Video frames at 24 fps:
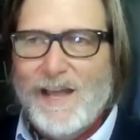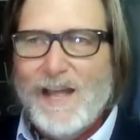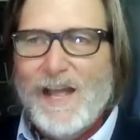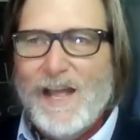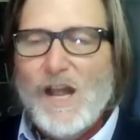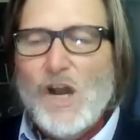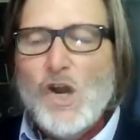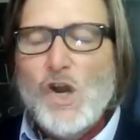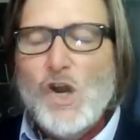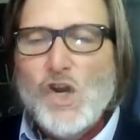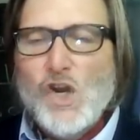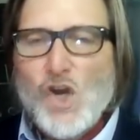
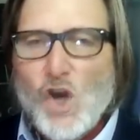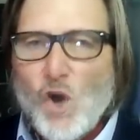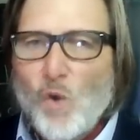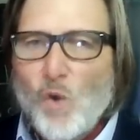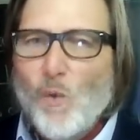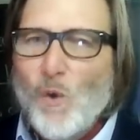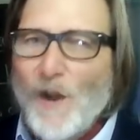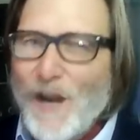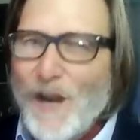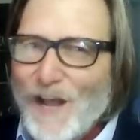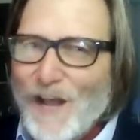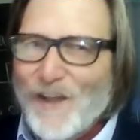No
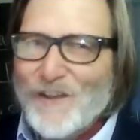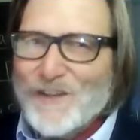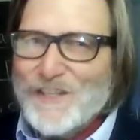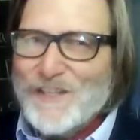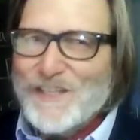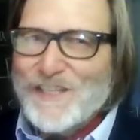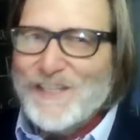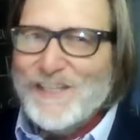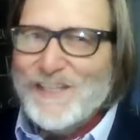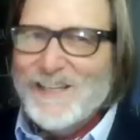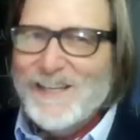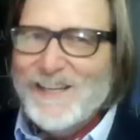one
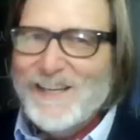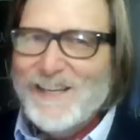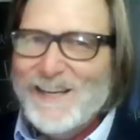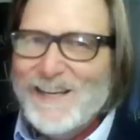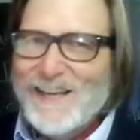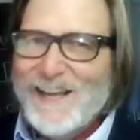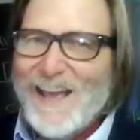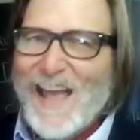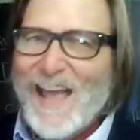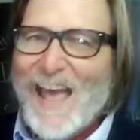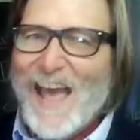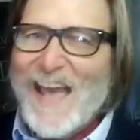else
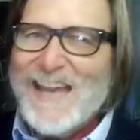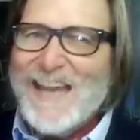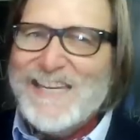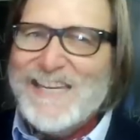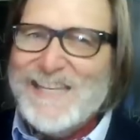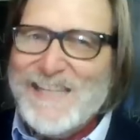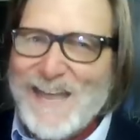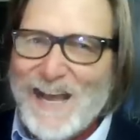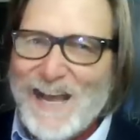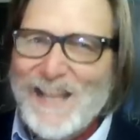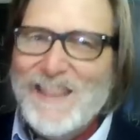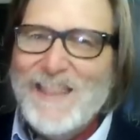had
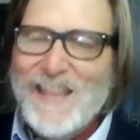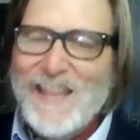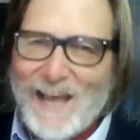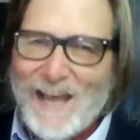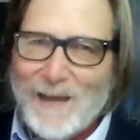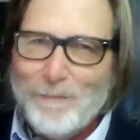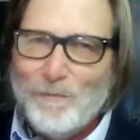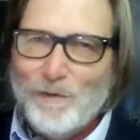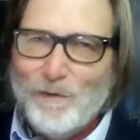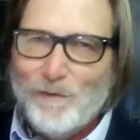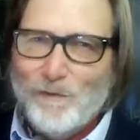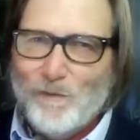done
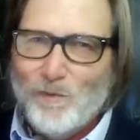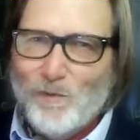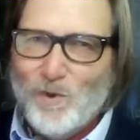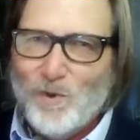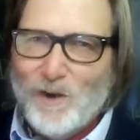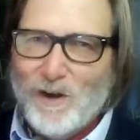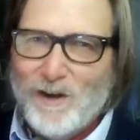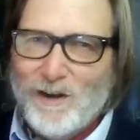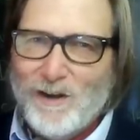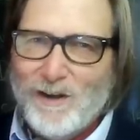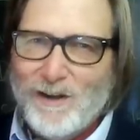that before.